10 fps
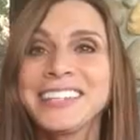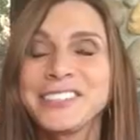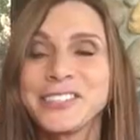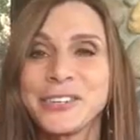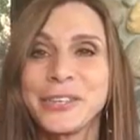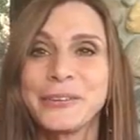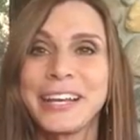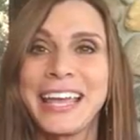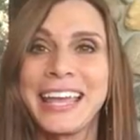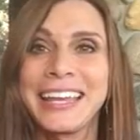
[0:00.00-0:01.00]
it's Julie
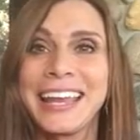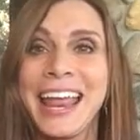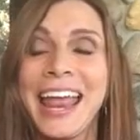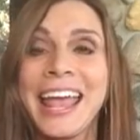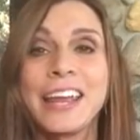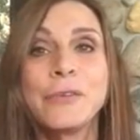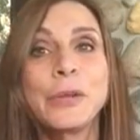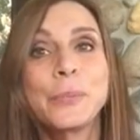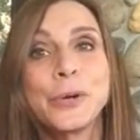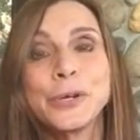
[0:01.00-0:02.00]
Renee, and I want
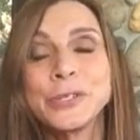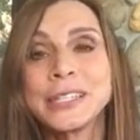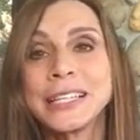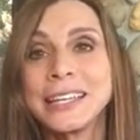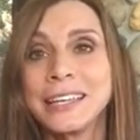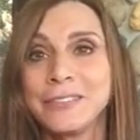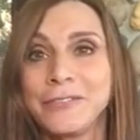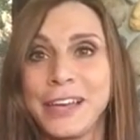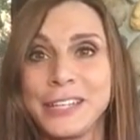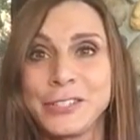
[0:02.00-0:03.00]
to personally
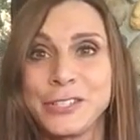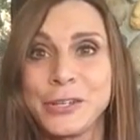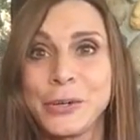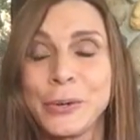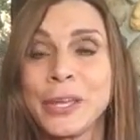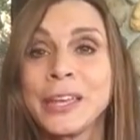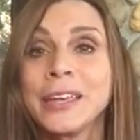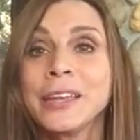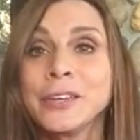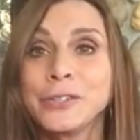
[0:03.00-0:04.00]
invite you
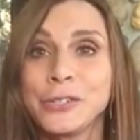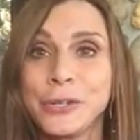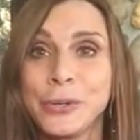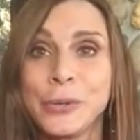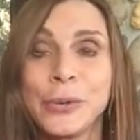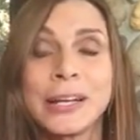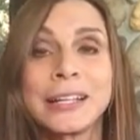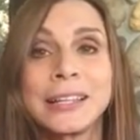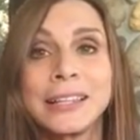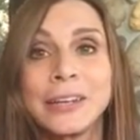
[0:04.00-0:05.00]
to
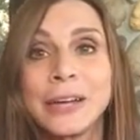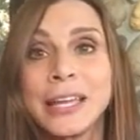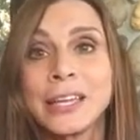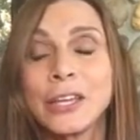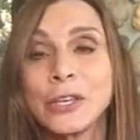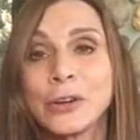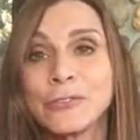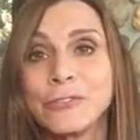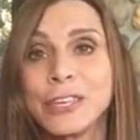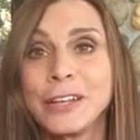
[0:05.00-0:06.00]
clearing your
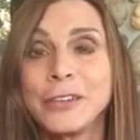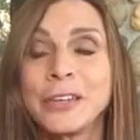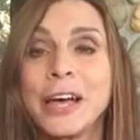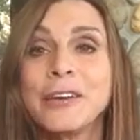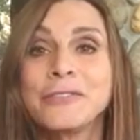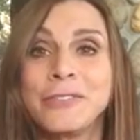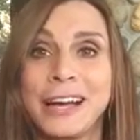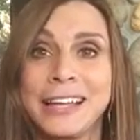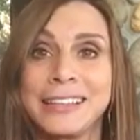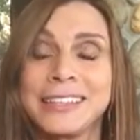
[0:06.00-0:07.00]
field of
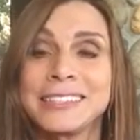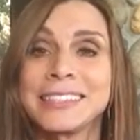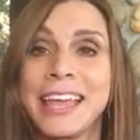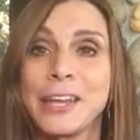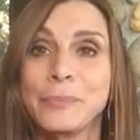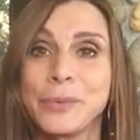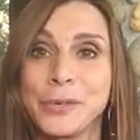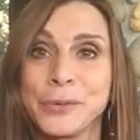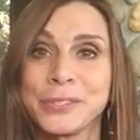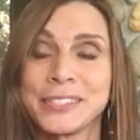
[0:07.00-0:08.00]
violence and
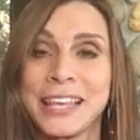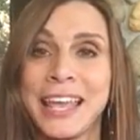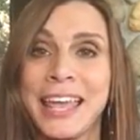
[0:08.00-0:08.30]
abuse.